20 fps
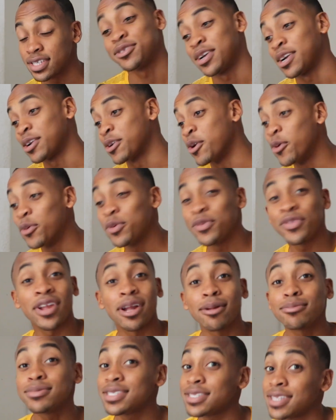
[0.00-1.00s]
So I go in there.
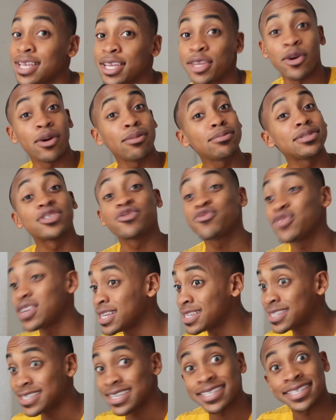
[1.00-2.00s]
I'm just like, yo, I'm just
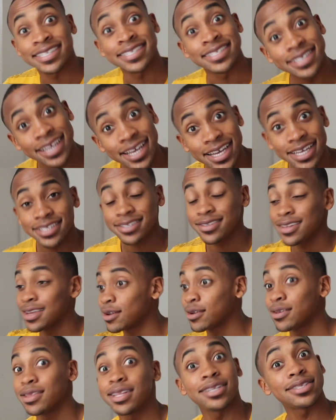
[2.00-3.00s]
ready to take the test.
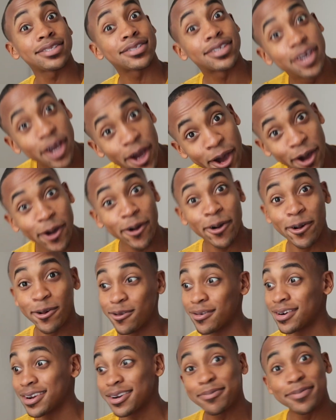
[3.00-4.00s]
Like, let's
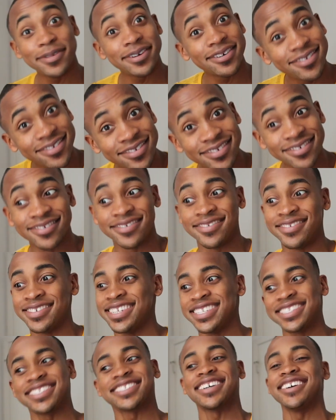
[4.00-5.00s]
go. Come on,
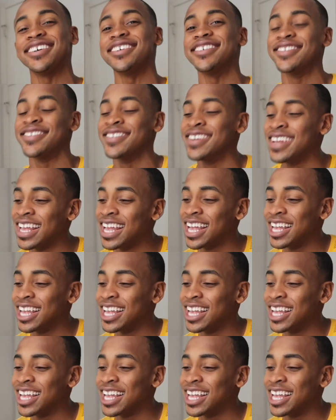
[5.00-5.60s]
let's go.